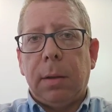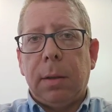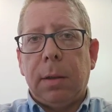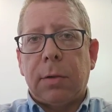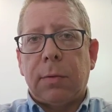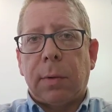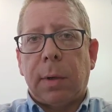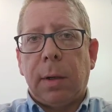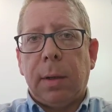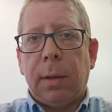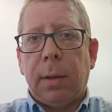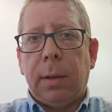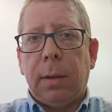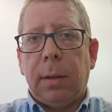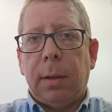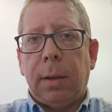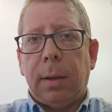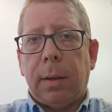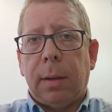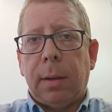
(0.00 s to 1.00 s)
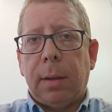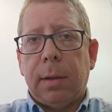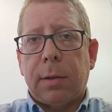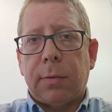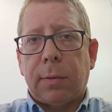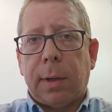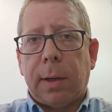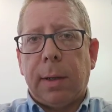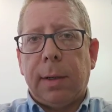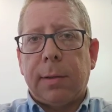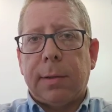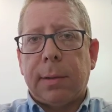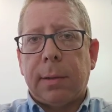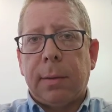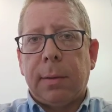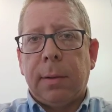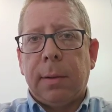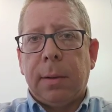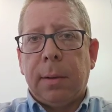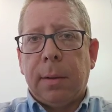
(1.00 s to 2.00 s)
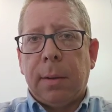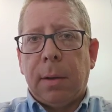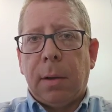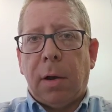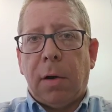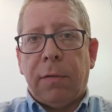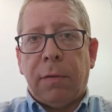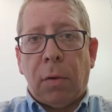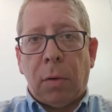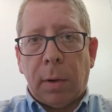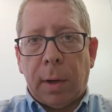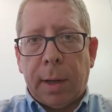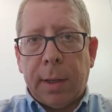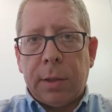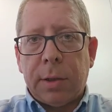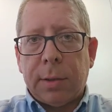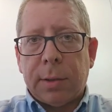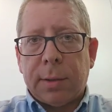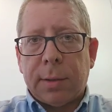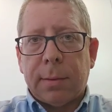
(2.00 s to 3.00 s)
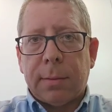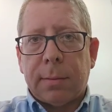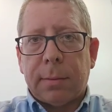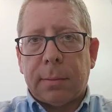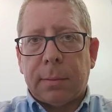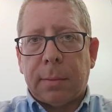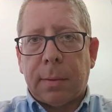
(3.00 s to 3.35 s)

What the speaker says: Israelis of all ages.